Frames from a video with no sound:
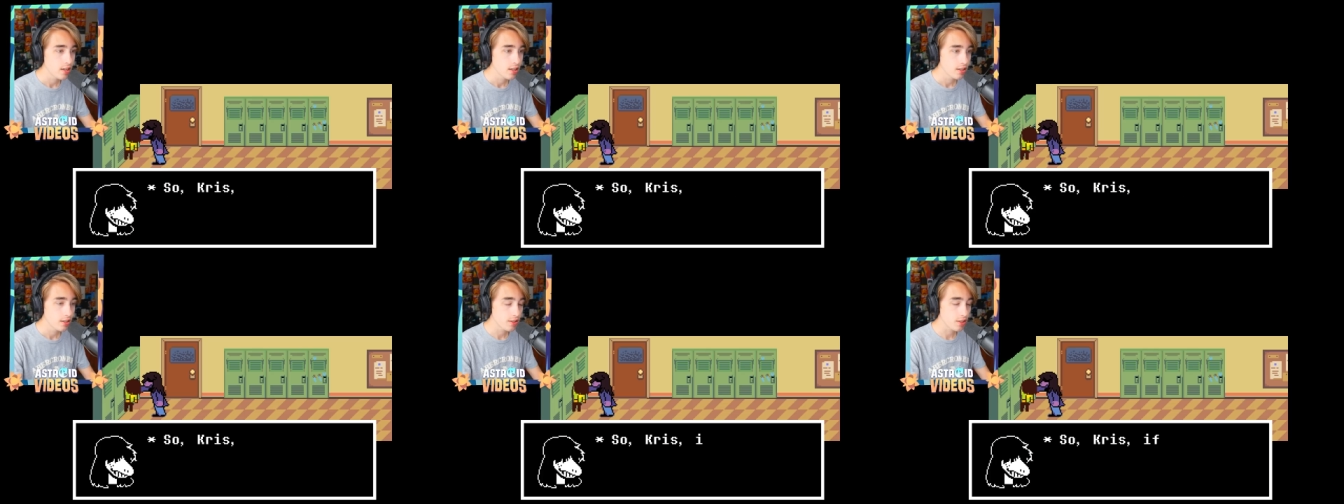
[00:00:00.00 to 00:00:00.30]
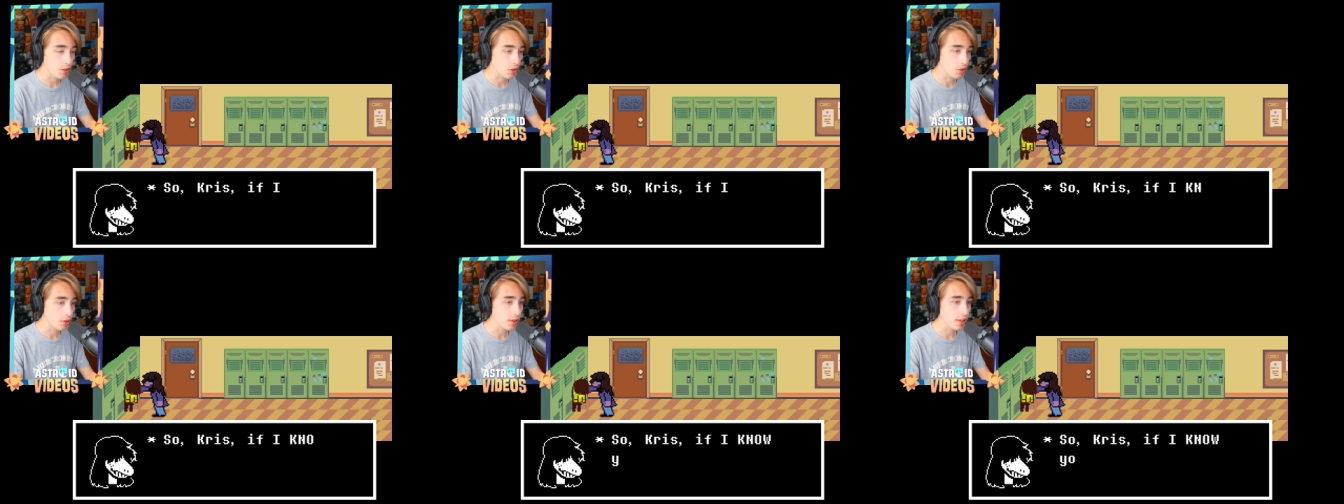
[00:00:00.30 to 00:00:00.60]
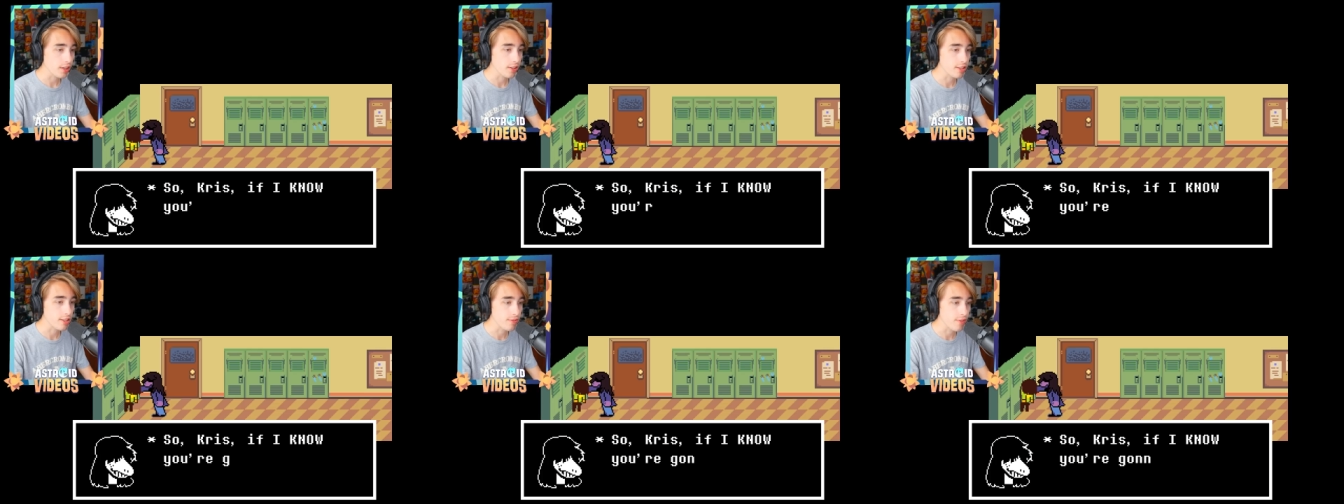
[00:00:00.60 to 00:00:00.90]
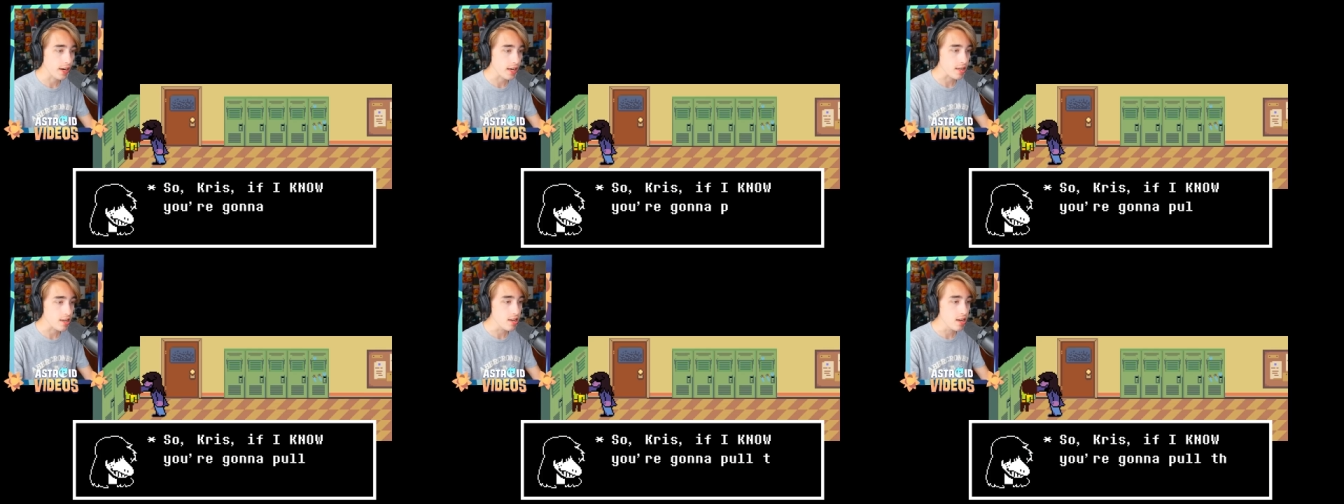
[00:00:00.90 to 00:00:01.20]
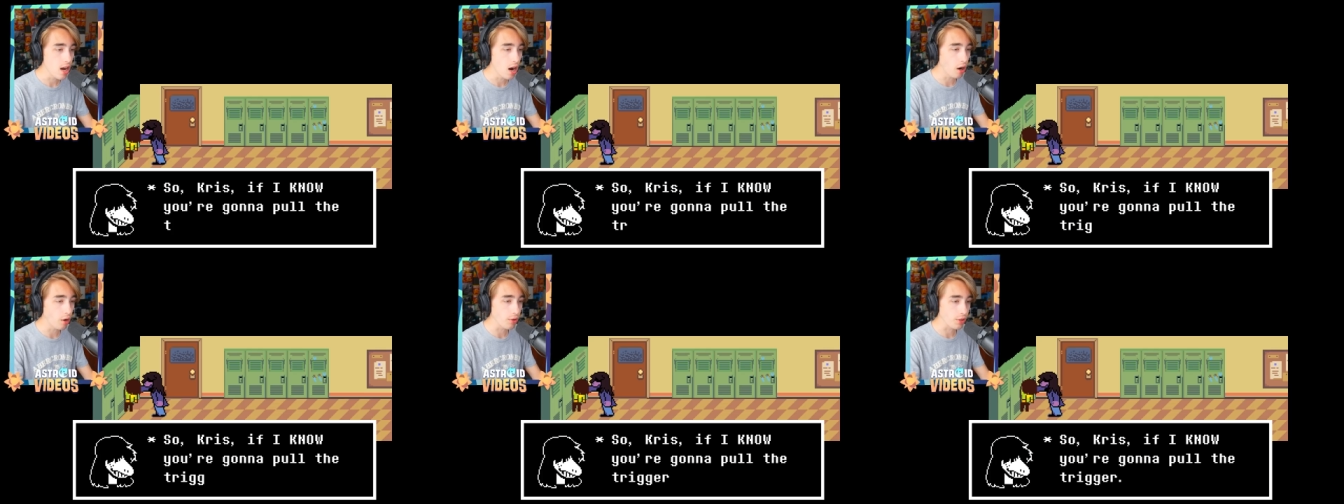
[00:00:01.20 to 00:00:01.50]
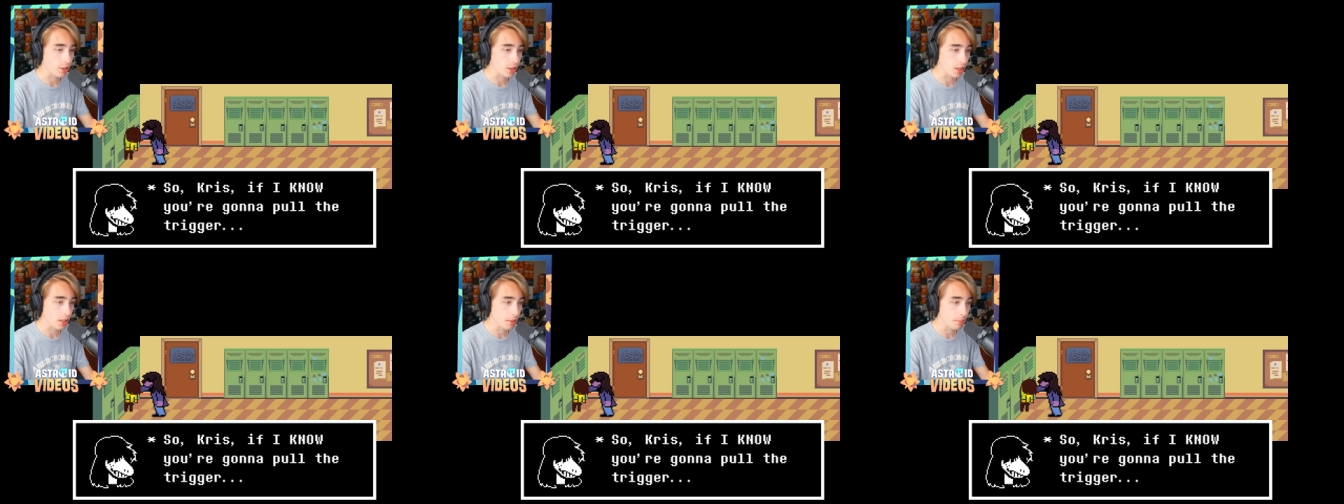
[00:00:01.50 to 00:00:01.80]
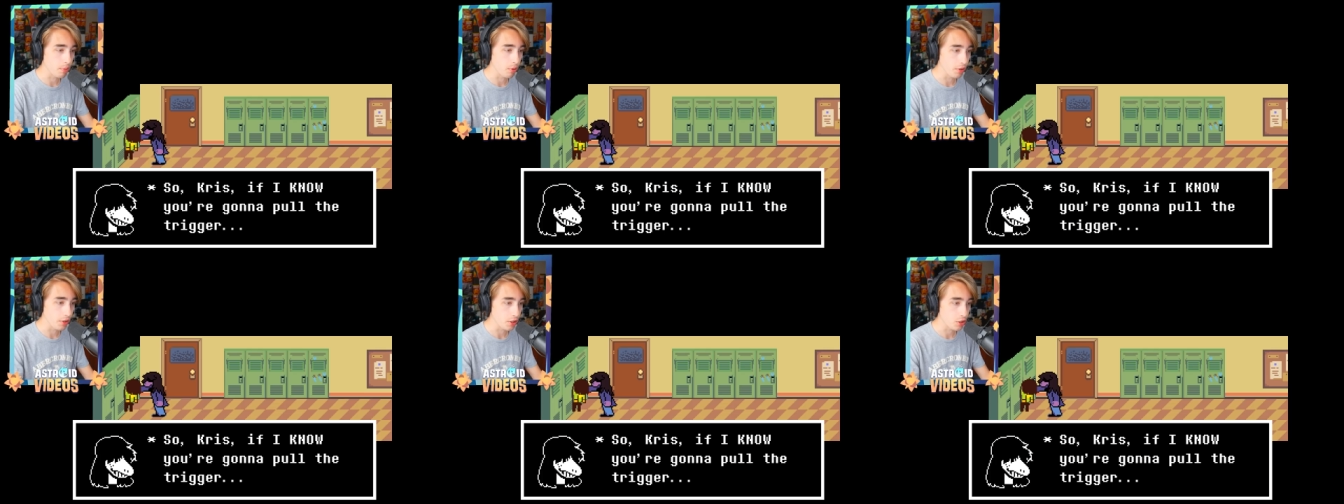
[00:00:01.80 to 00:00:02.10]
So Kris, if I know you're gonna
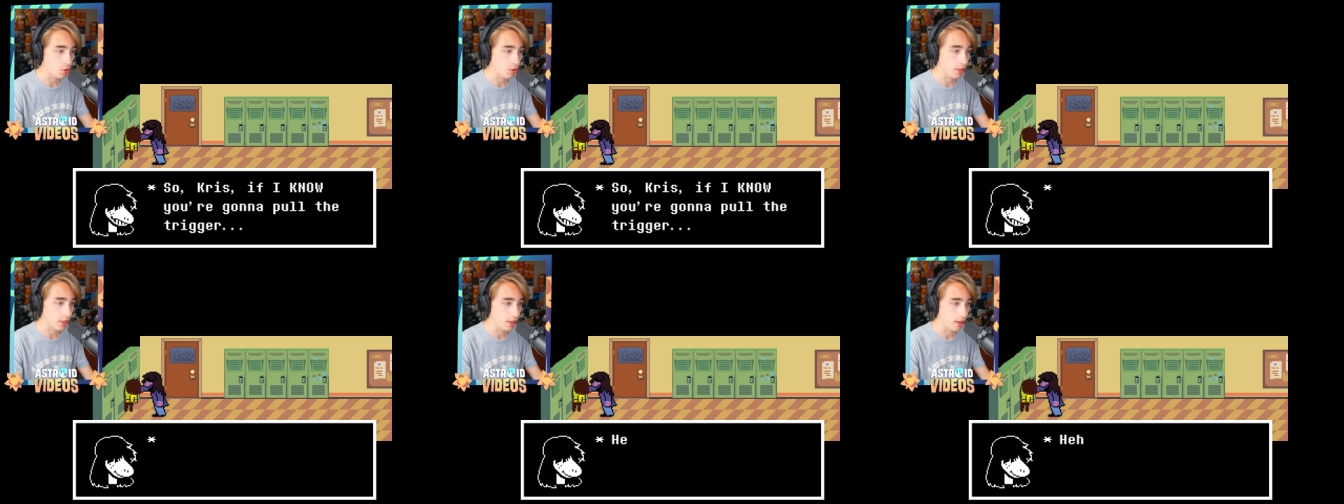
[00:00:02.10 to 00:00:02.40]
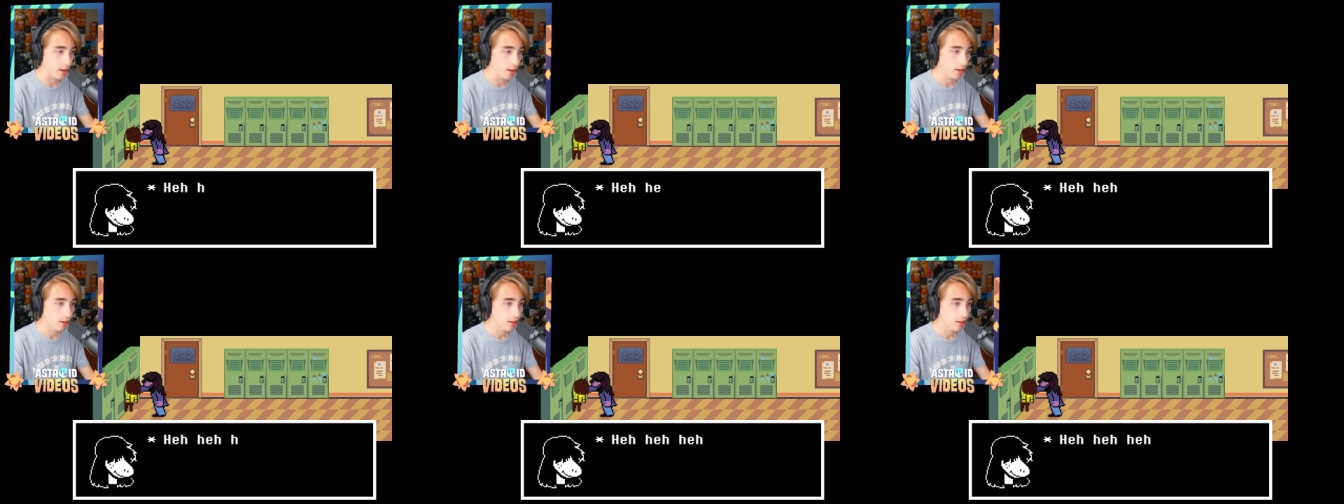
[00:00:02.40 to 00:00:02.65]
pull the trigger,